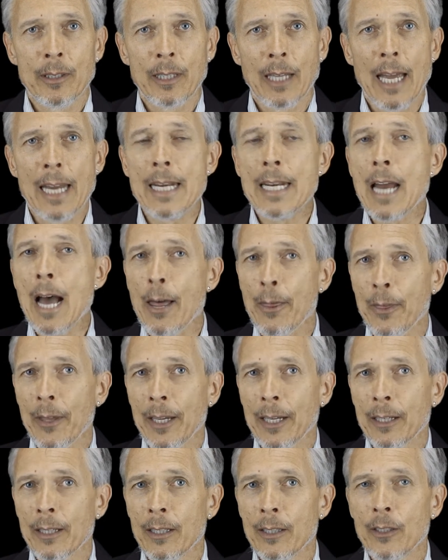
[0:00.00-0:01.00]
and
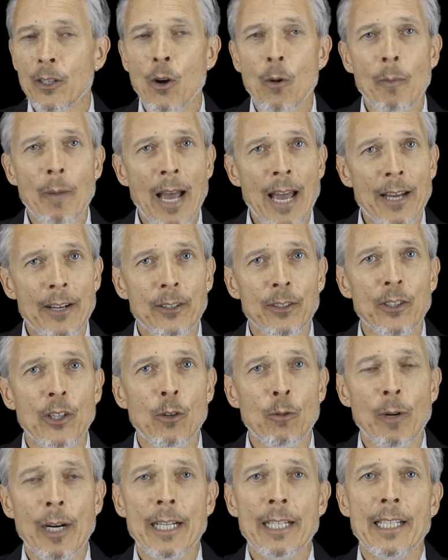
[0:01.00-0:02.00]
nothing, no matter,
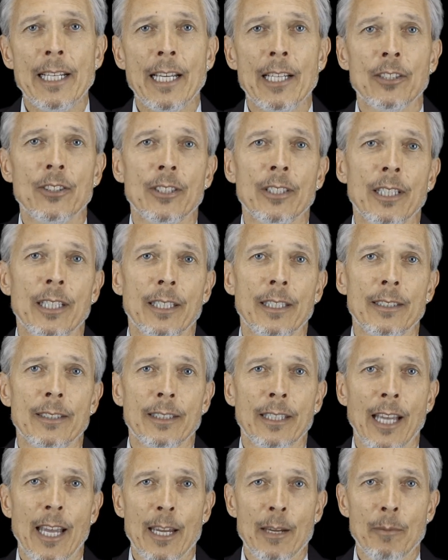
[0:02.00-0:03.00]
no radiation, can
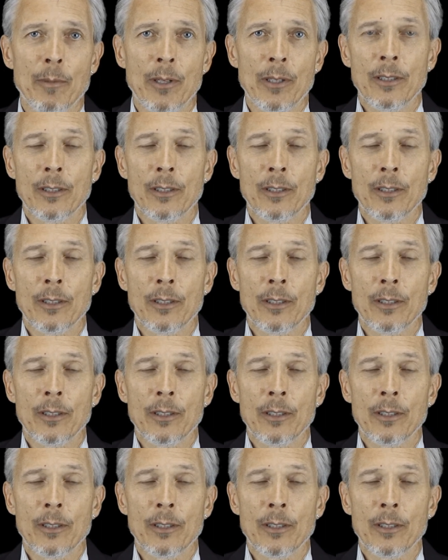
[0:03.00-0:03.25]
escape.